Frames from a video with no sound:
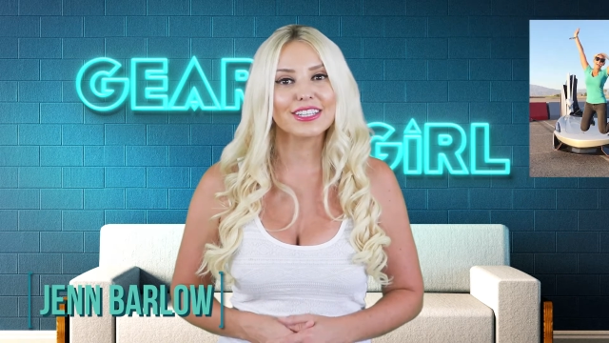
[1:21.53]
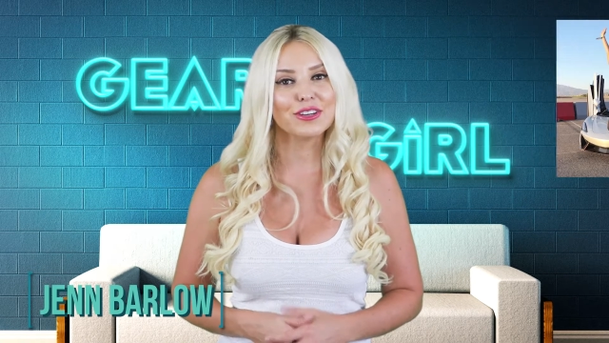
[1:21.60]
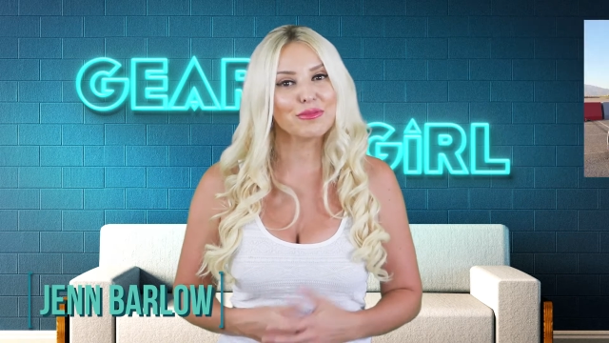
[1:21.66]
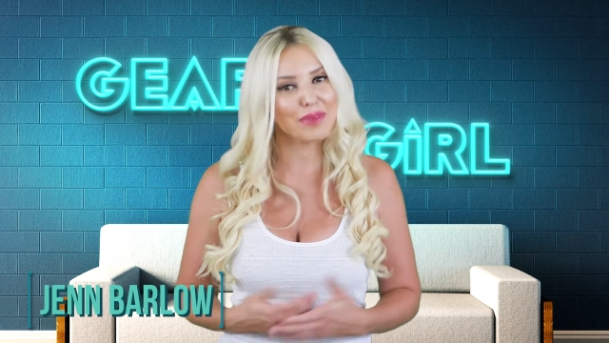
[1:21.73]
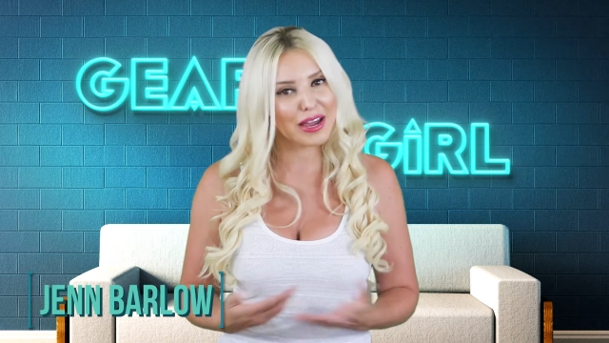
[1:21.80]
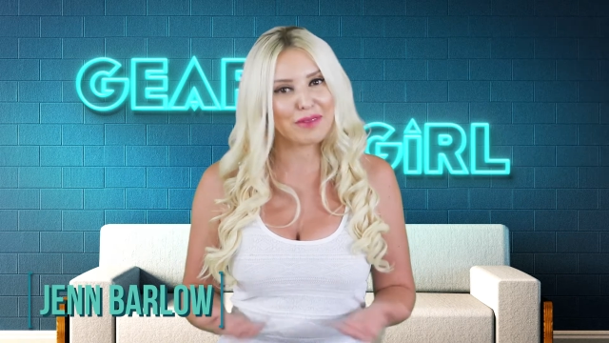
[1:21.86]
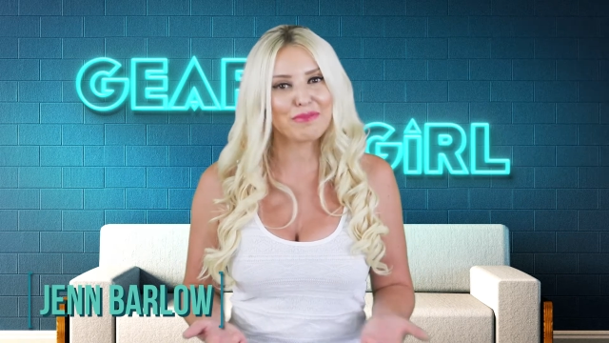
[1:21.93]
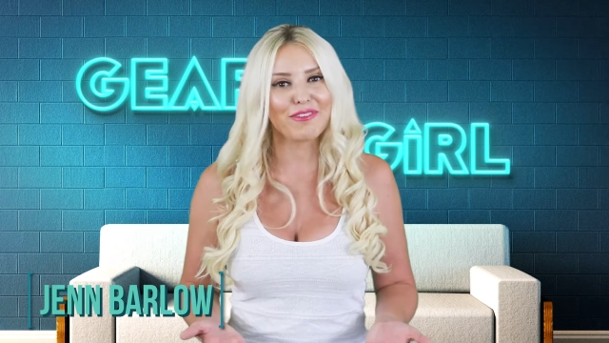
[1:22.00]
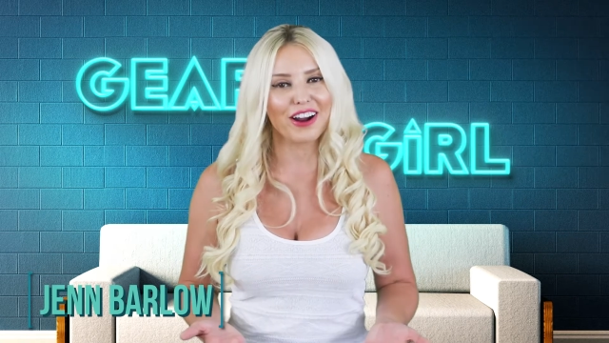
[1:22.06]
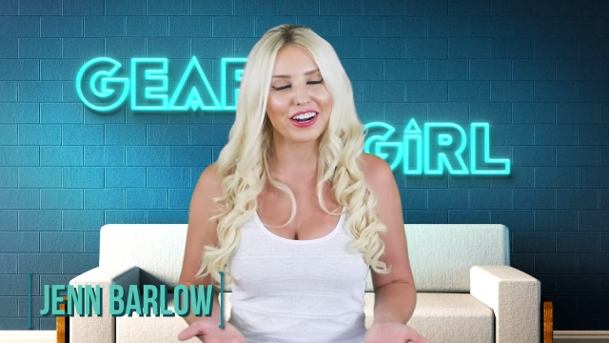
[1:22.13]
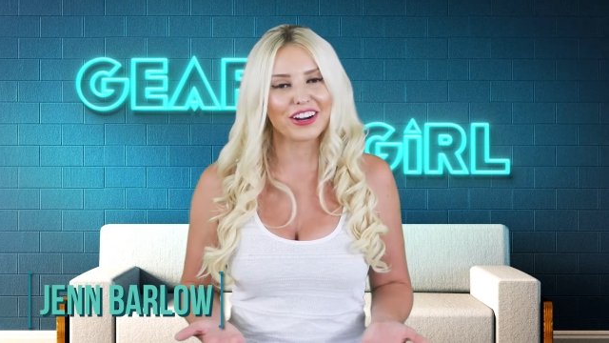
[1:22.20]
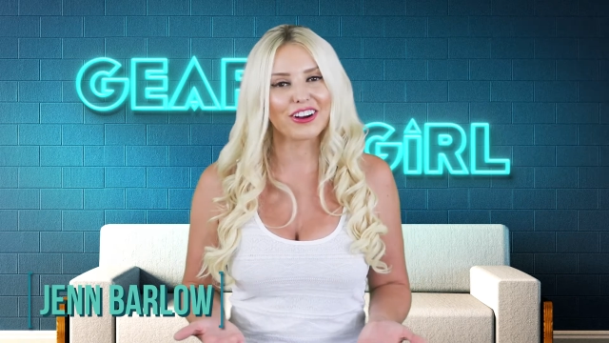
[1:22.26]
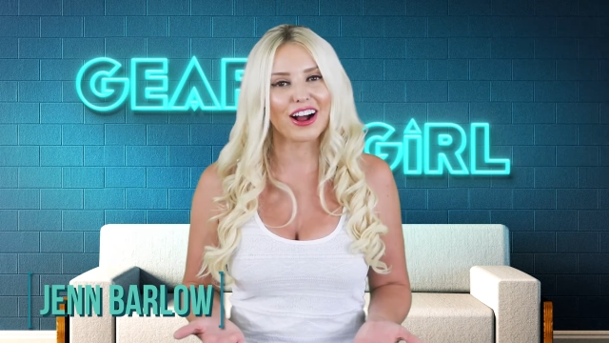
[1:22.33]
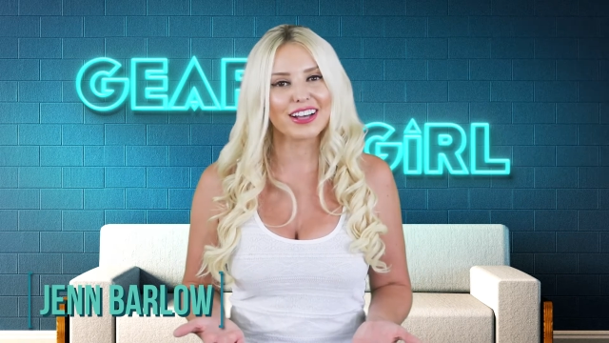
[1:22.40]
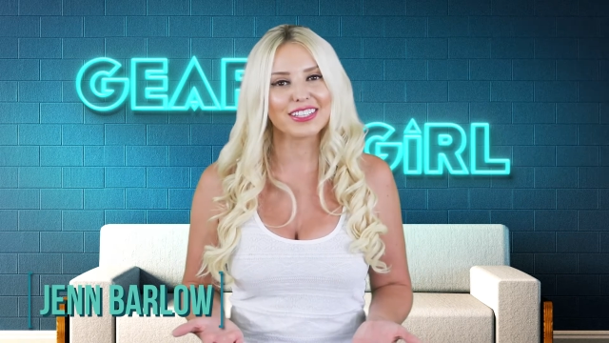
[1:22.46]
you may have run
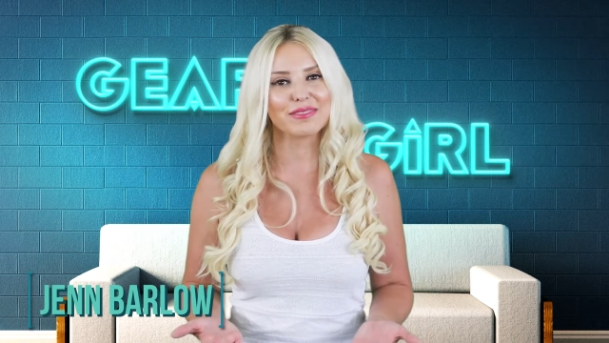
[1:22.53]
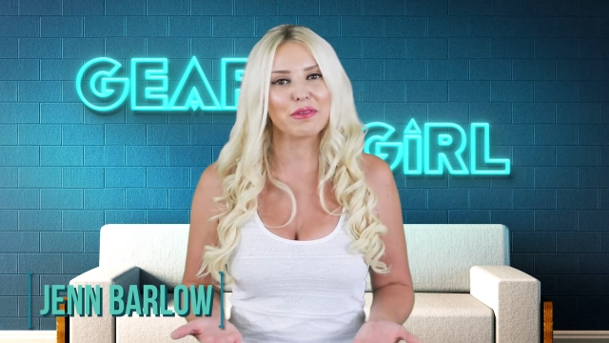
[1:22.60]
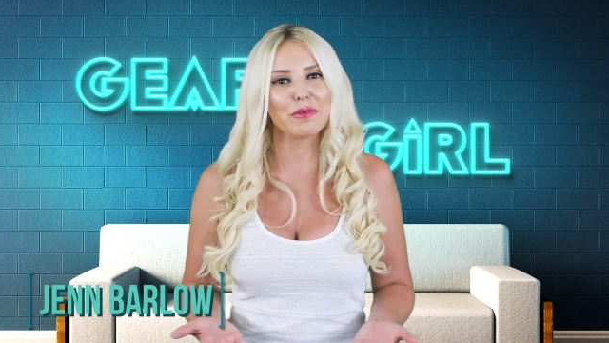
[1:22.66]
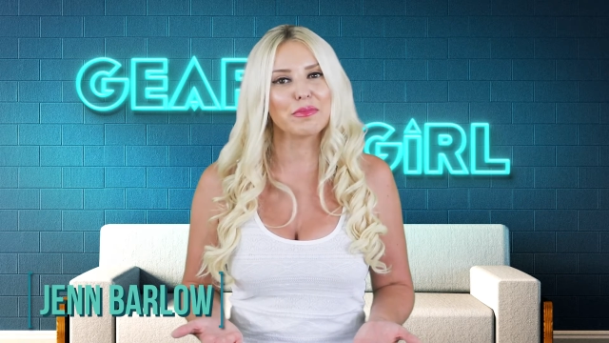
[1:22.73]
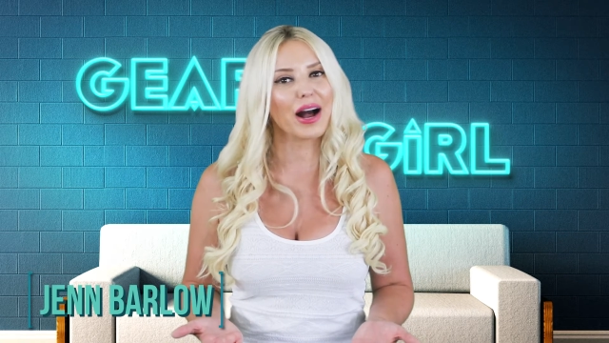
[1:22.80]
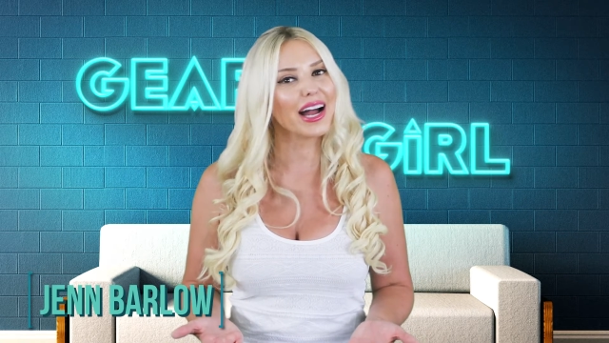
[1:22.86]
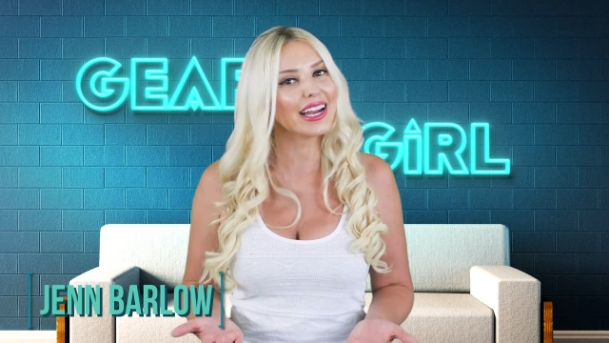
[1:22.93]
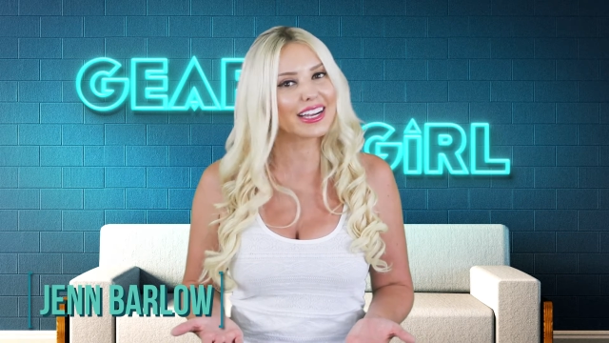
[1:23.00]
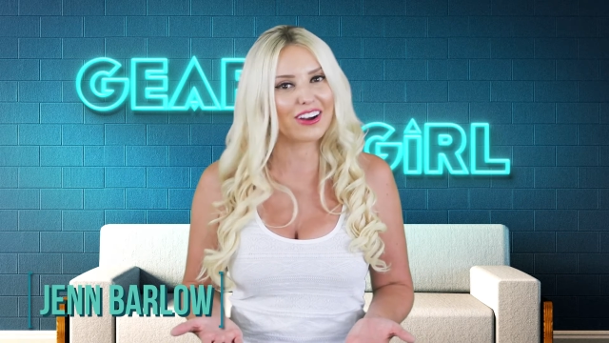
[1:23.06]
across some of my